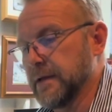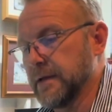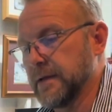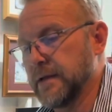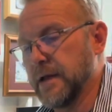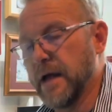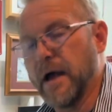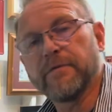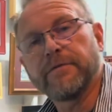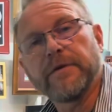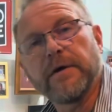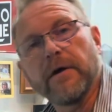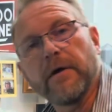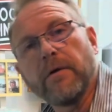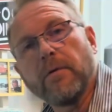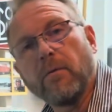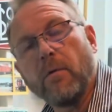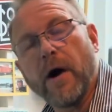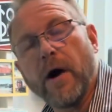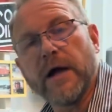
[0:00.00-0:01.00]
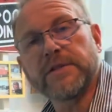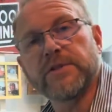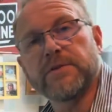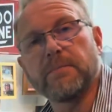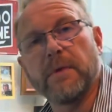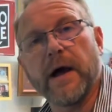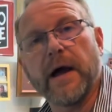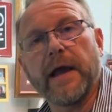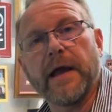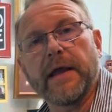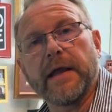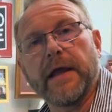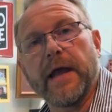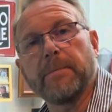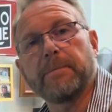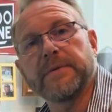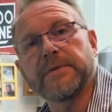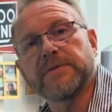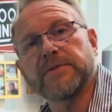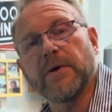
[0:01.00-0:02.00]
Now, if you watched my
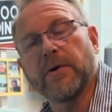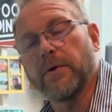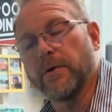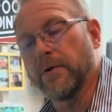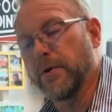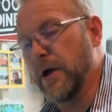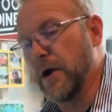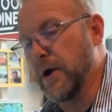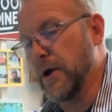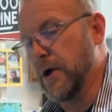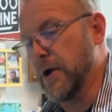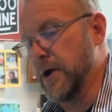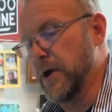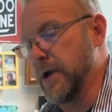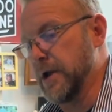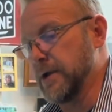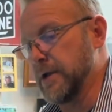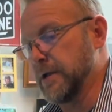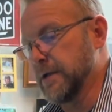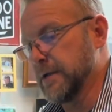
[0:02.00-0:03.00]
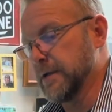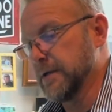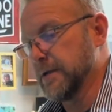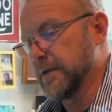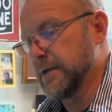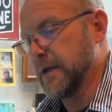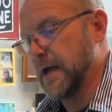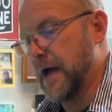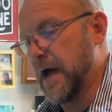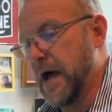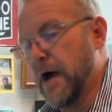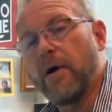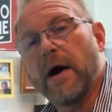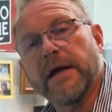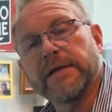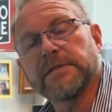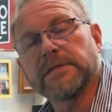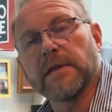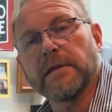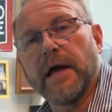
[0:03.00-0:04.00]
episode on how I
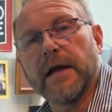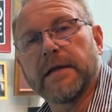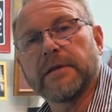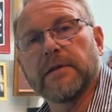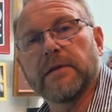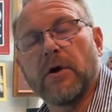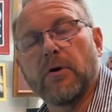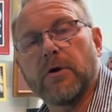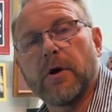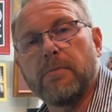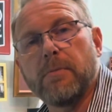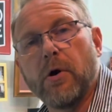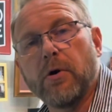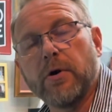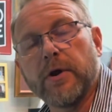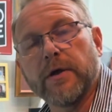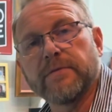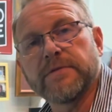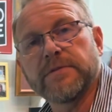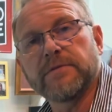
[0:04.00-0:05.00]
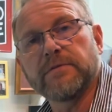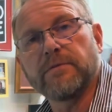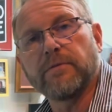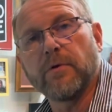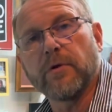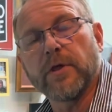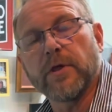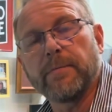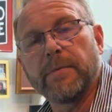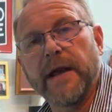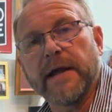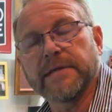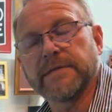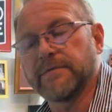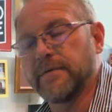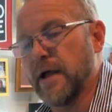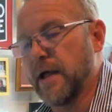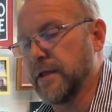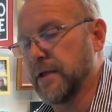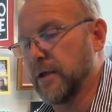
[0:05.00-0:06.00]
selected locomotives for the Bonanza
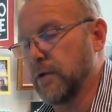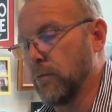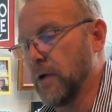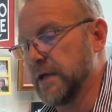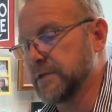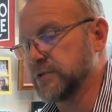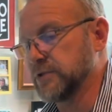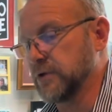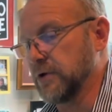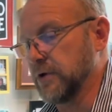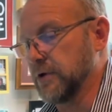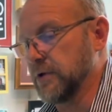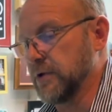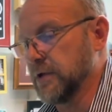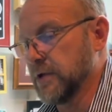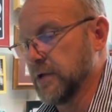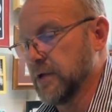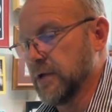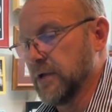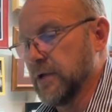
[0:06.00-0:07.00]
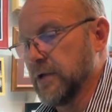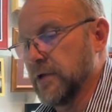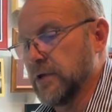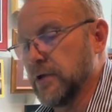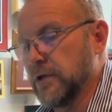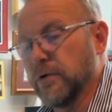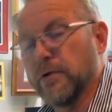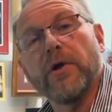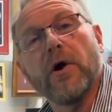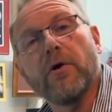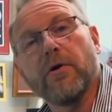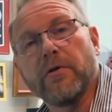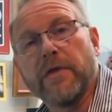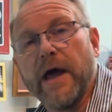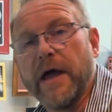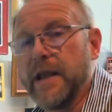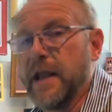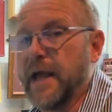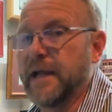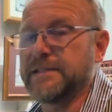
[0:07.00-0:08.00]
Valley and Western, you'll know
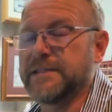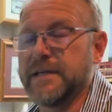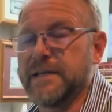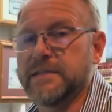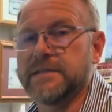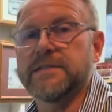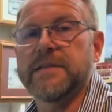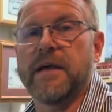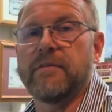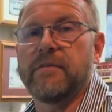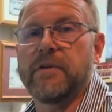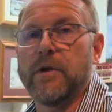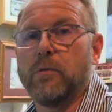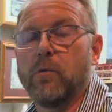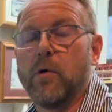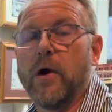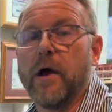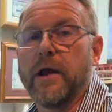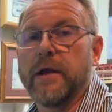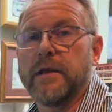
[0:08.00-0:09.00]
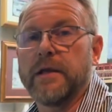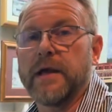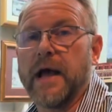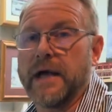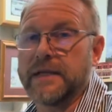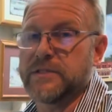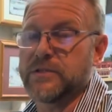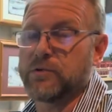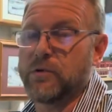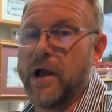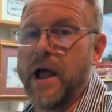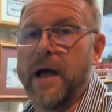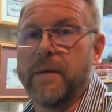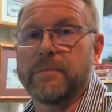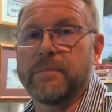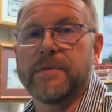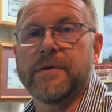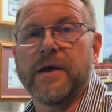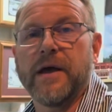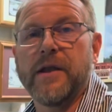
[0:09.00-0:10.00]
that 1971 got
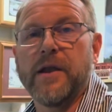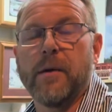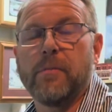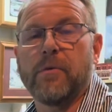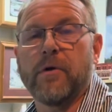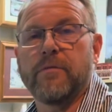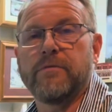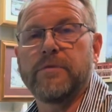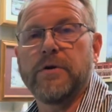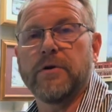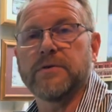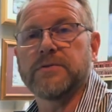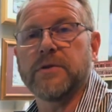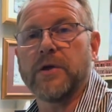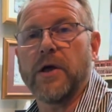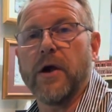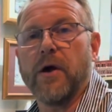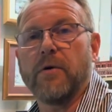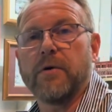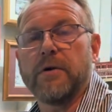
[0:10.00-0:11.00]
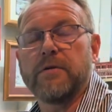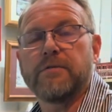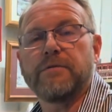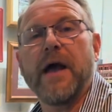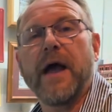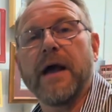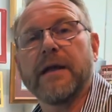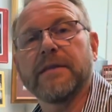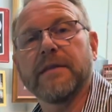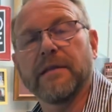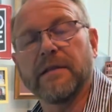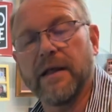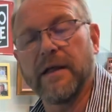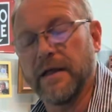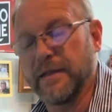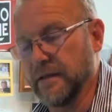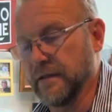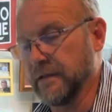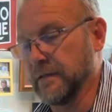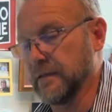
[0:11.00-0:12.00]
scrapped a number of years ago. In fact, the
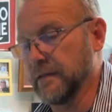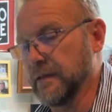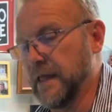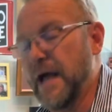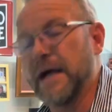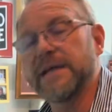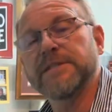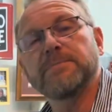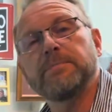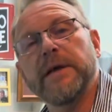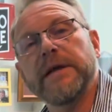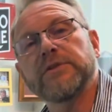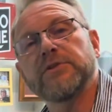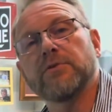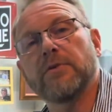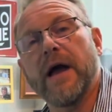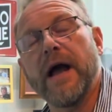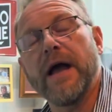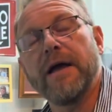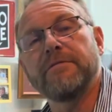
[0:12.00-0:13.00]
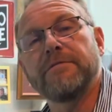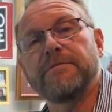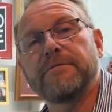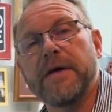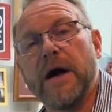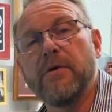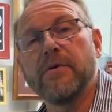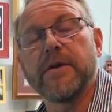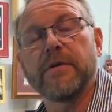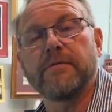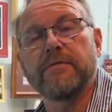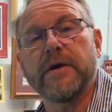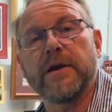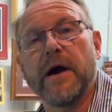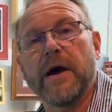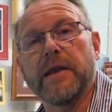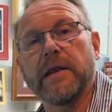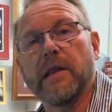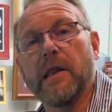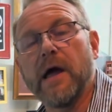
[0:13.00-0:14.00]
last picture I've found of it
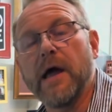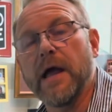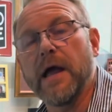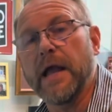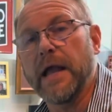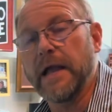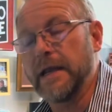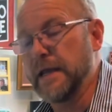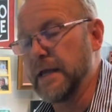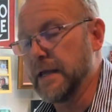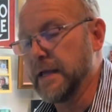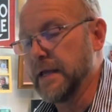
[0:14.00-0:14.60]
online,